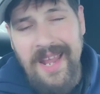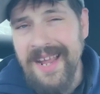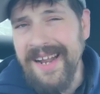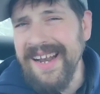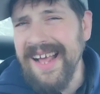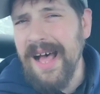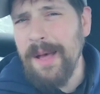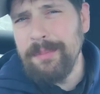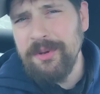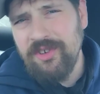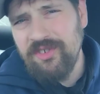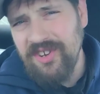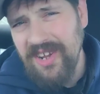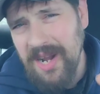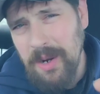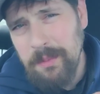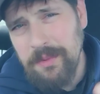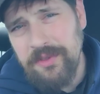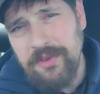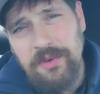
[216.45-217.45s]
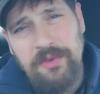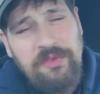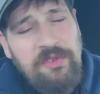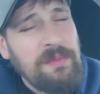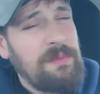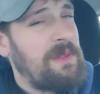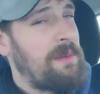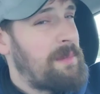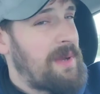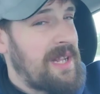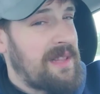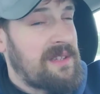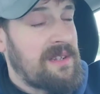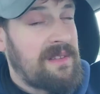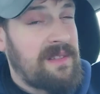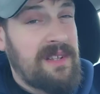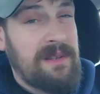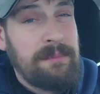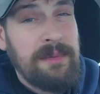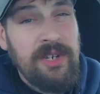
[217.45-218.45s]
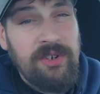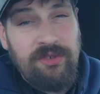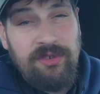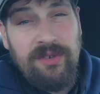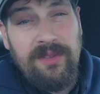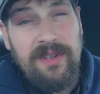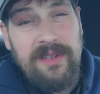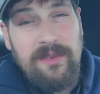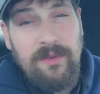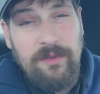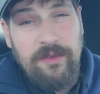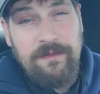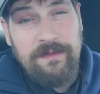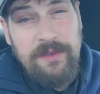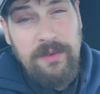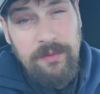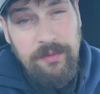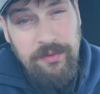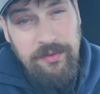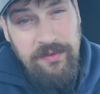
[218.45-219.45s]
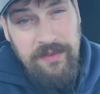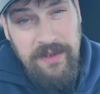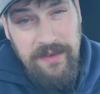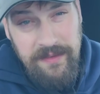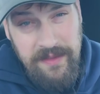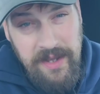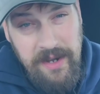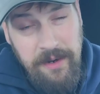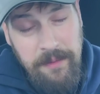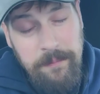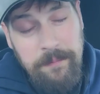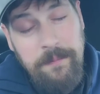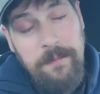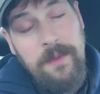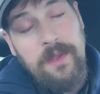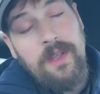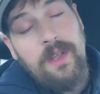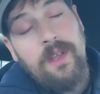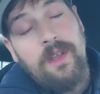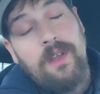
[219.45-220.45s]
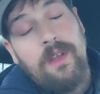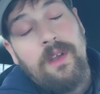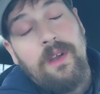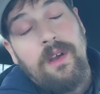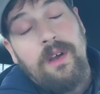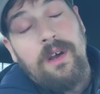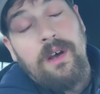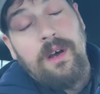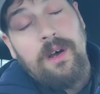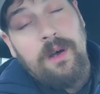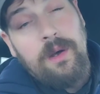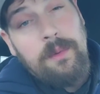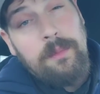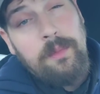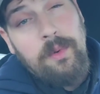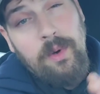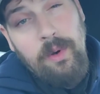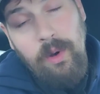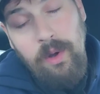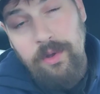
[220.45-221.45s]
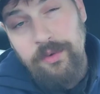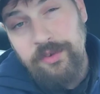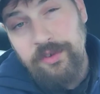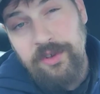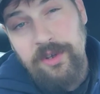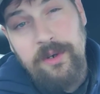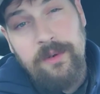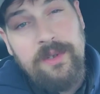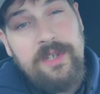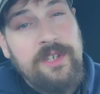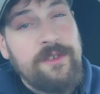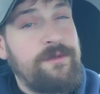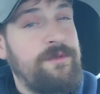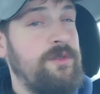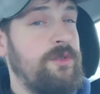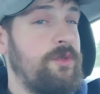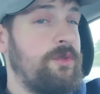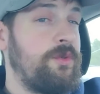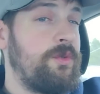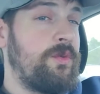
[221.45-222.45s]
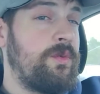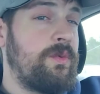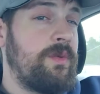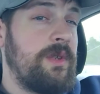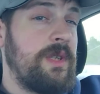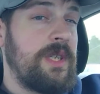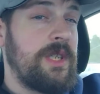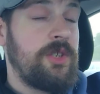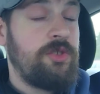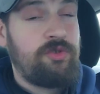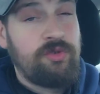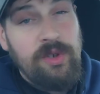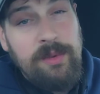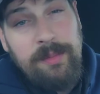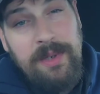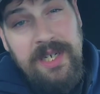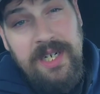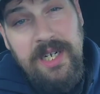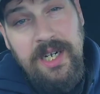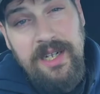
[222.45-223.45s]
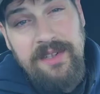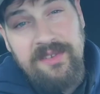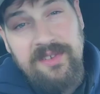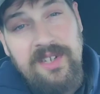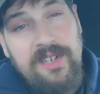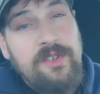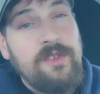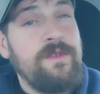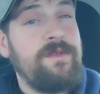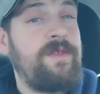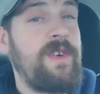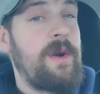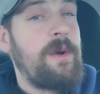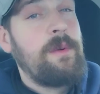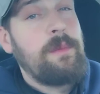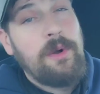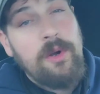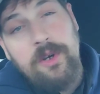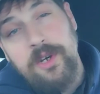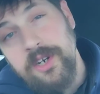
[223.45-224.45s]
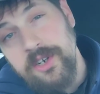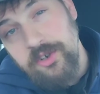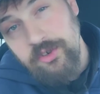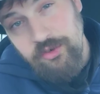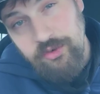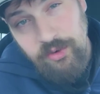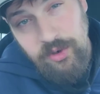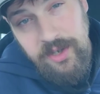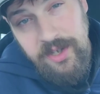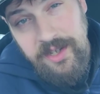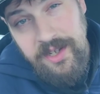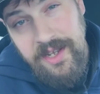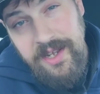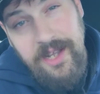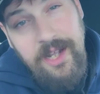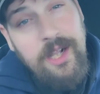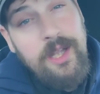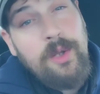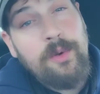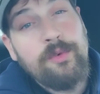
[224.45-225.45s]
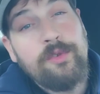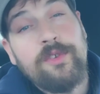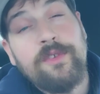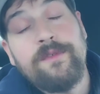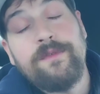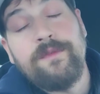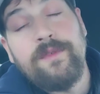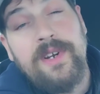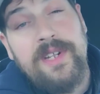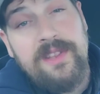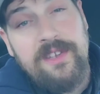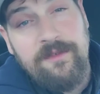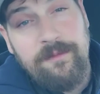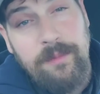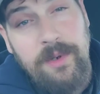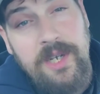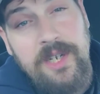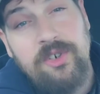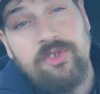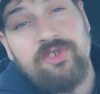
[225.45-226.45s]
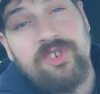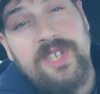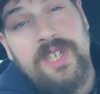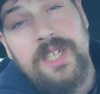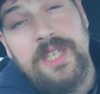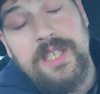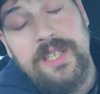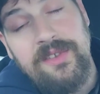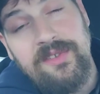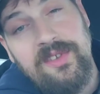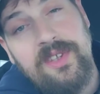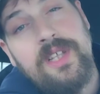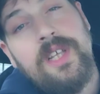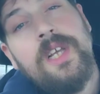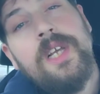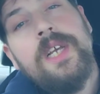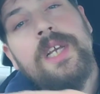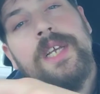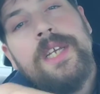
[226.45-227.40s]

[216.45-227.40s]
And I'll be checking with YouTube to make that make sure that those views, they're there. Also, if you enjoy my content, you very well could enjoy a close friend of mine, Jay Gleazy.